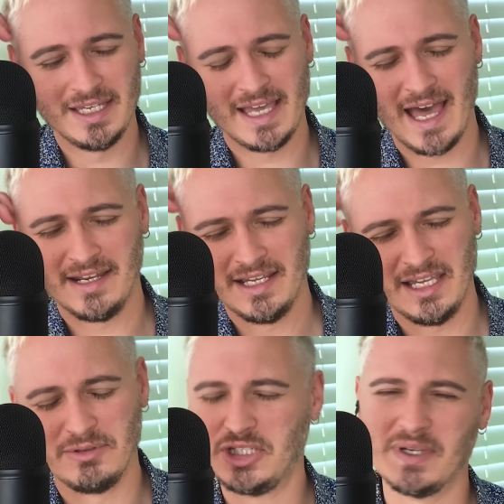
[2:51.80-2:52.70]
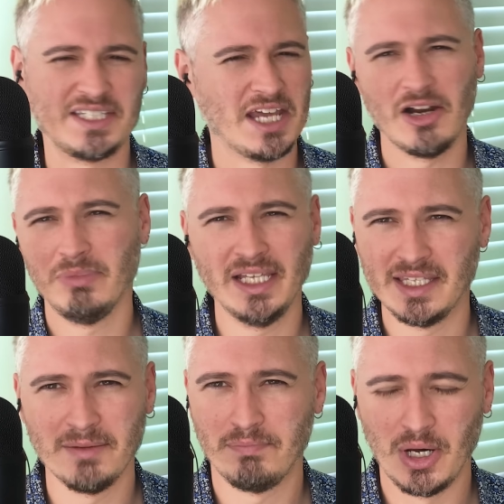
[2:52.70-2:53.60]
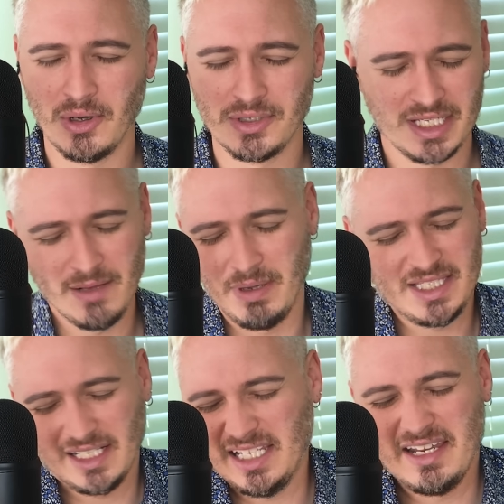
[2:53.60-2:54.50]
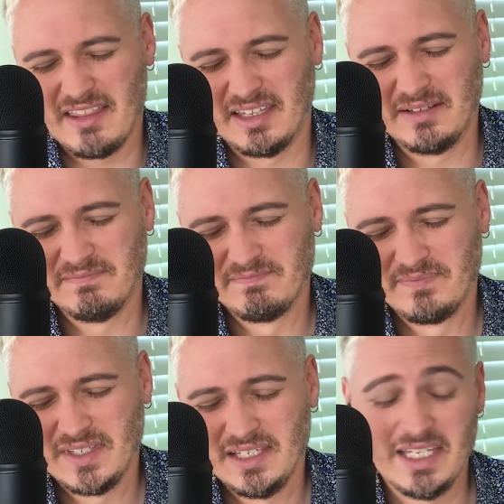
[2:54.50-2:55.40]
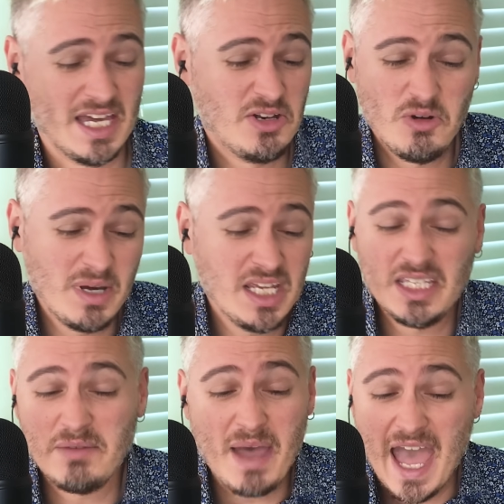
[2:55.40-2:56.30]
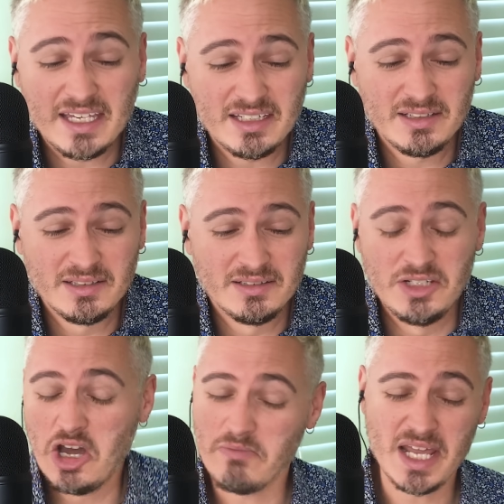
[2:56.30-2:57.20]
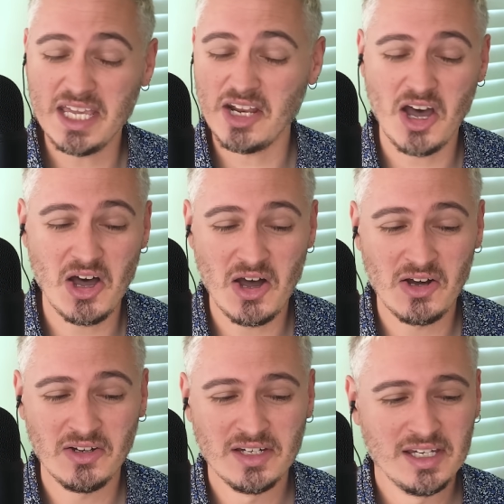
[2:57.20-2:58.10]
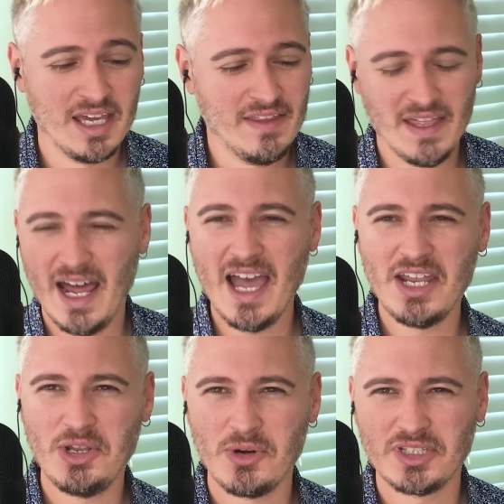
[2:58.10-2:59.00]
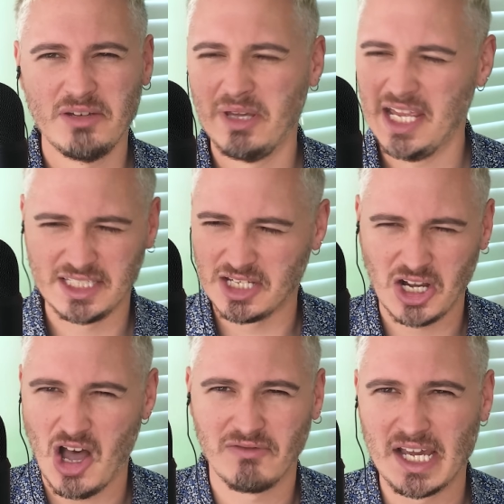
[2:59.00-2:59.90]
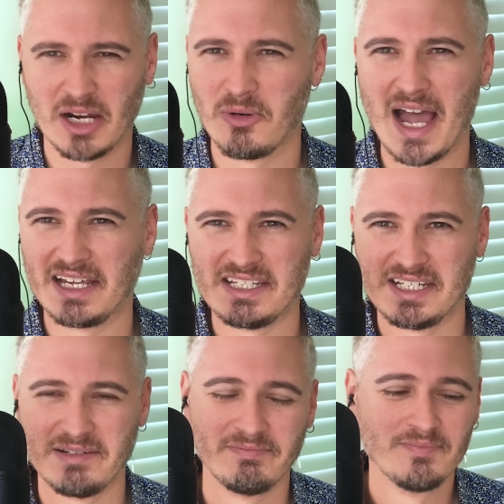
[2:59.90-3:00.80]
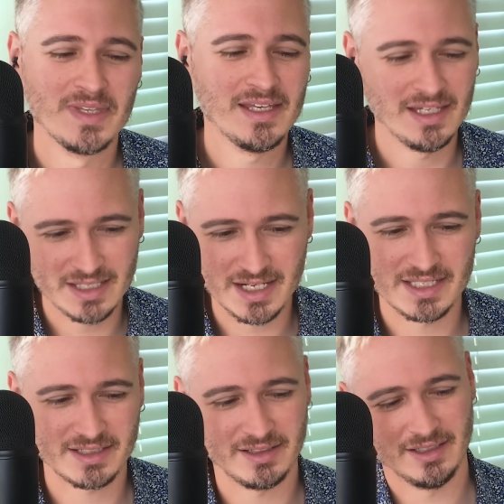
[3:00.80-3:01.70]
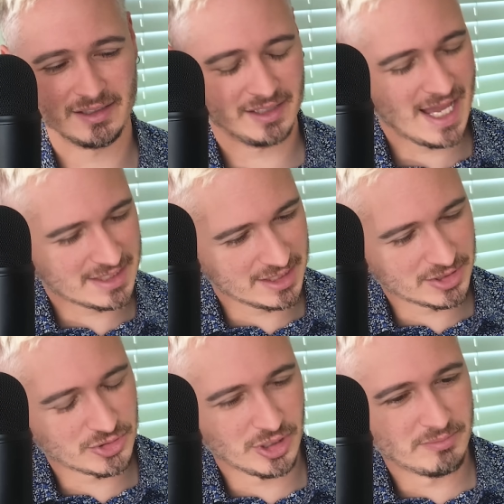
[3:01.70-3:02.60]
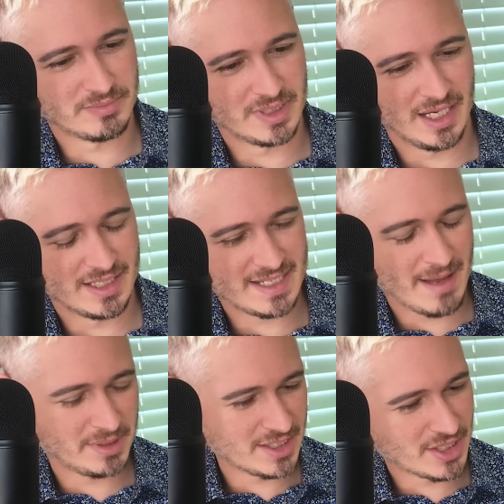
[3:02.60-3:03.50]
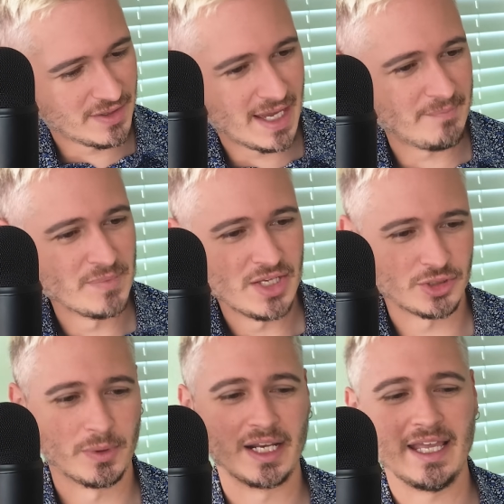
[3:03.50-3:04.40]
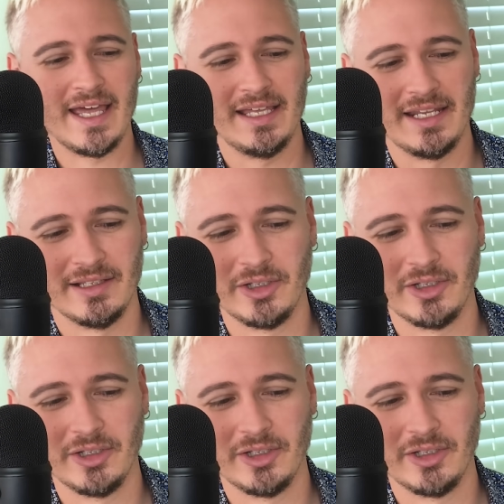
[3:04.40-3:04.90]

He had he was doing terribly in the polls. He had basically nothing. He had no money in the bank, no money at all. And then I endorsed him, and he took off like a rocket ship. He did his classic Trump uh, tap dance on that. So we're going to get in a